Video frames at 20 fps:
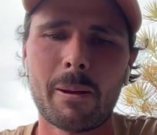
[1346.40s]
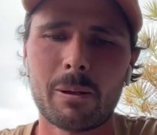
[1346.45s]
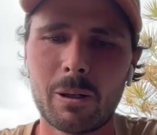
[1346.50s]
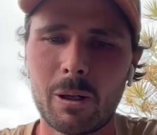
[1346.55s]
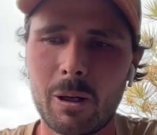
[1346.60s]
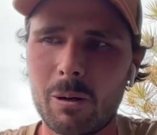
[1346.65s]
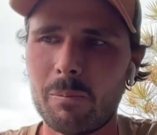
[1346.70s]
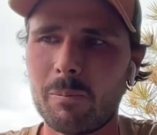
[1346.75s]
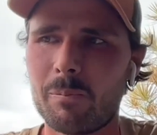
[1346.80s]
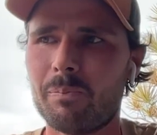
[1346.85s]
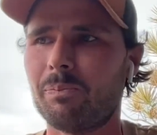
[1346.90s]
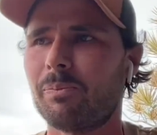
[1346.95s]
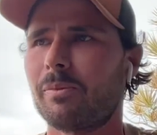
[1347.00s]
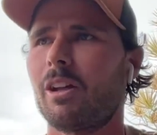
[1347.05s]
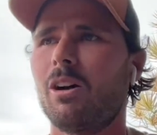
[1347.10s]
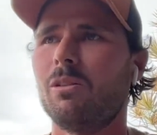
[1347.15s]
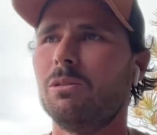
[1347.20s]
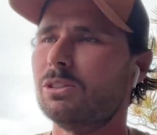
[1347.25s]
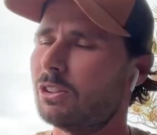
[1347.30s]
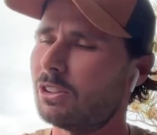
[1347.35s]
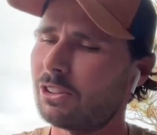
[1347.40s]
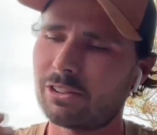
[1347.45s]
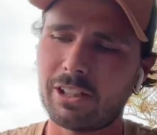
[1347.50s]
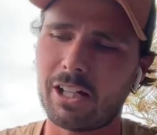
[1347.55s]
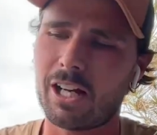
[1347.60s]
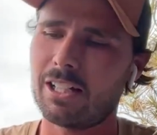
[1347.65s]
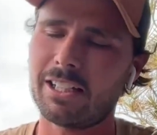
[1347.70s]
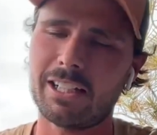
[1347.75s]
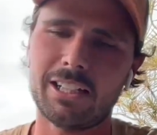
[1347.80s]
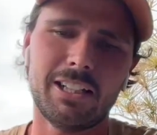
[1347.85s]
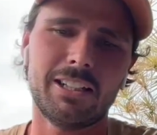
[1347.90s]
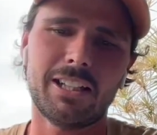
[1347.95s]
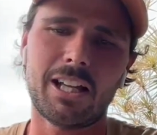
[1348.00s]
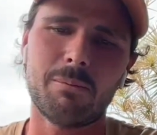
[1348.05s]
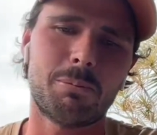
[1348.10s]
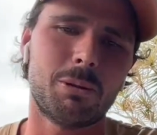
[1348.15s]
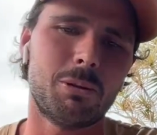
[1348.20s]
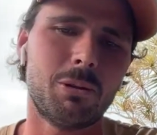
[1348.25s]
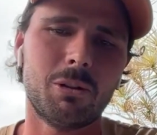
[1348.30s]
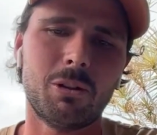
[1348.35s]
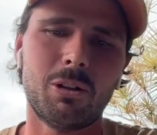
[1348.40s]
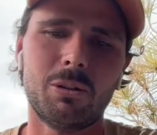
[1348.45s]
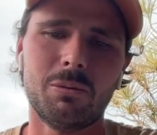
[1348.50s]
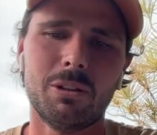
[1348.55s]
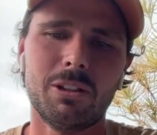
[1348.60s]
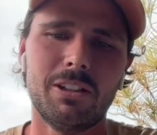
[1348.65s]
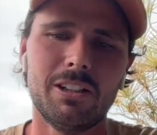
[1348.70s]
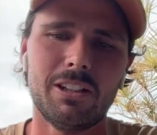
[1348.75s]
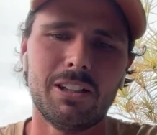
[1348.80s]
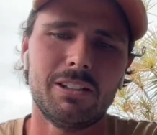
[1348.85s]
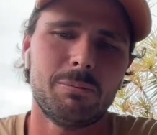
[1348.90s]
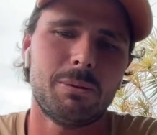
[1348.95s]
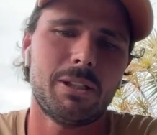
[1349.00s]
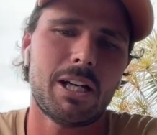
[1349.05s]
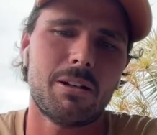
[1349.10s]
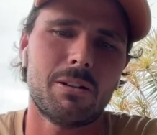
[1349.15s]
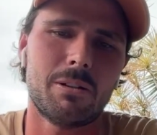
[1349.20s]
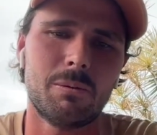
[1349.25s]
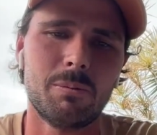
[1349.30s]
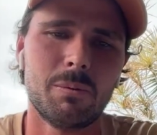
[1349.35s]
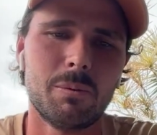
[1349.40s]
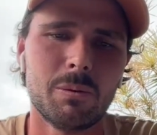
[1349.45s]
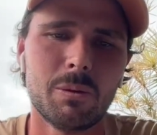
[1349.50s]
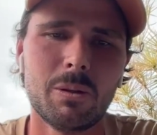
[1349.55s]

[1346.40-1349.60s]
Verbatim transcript: comp, I would just start getting that ball on with it and be able to